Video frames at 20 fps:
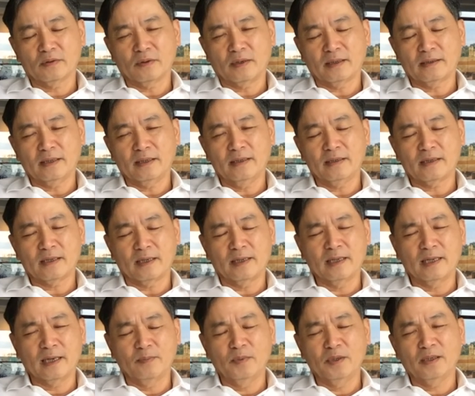So I think it's
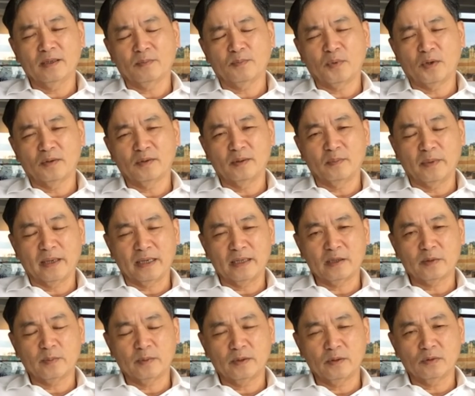incumbent upon the
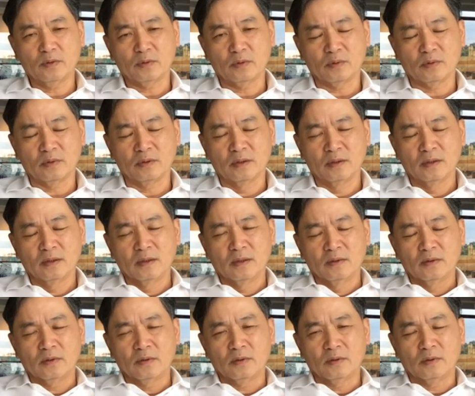management to
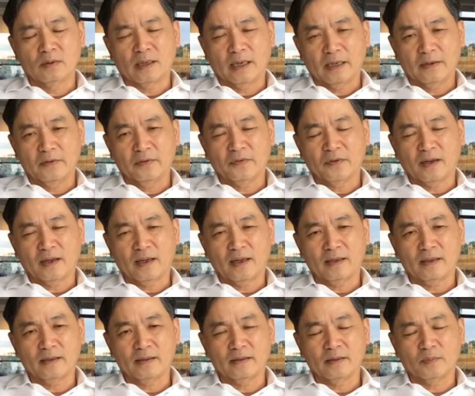
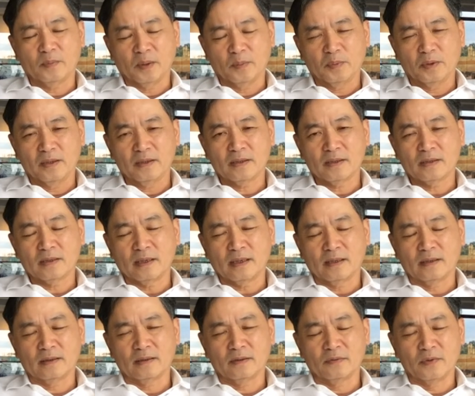clarify the purpose
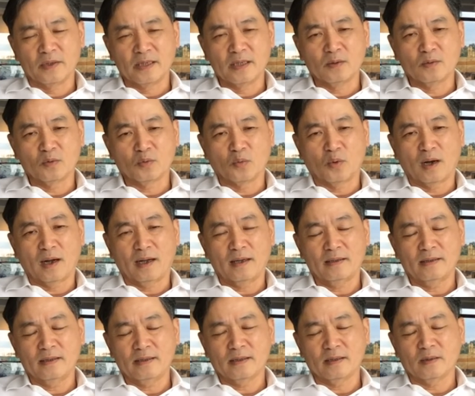and the reasons
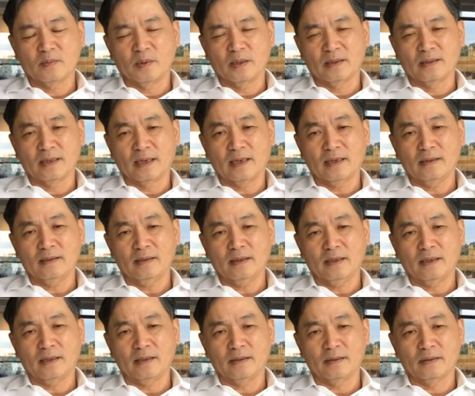why this is being done,
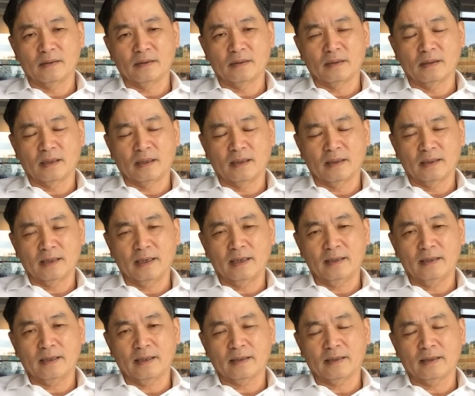and
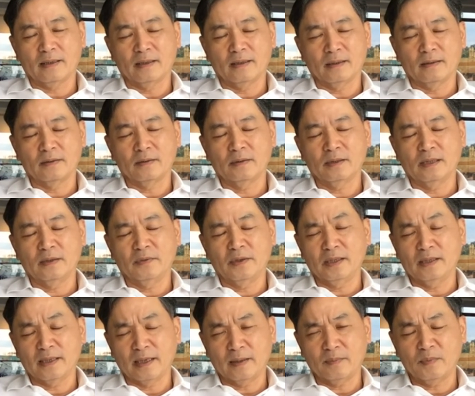again,
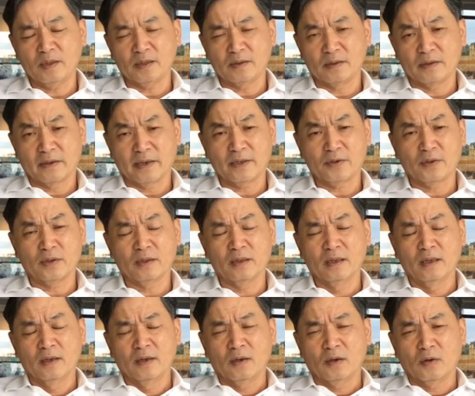giving them the direction
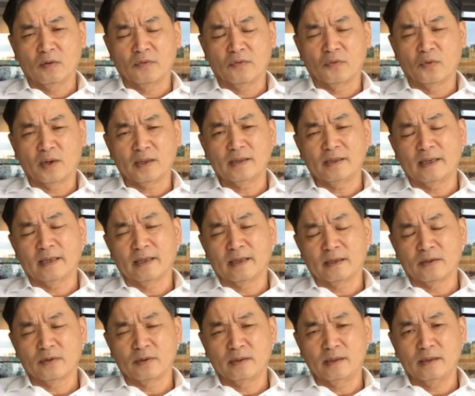of what they can
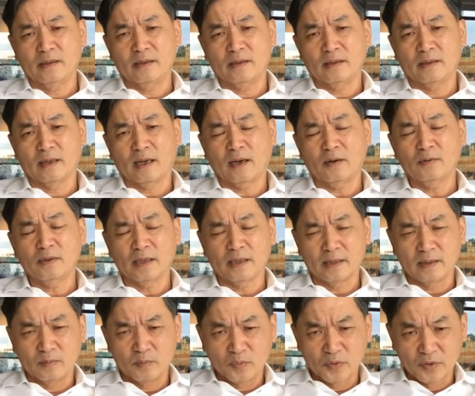actually, how they
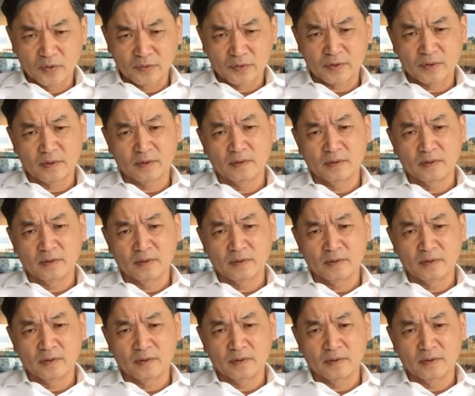can improve.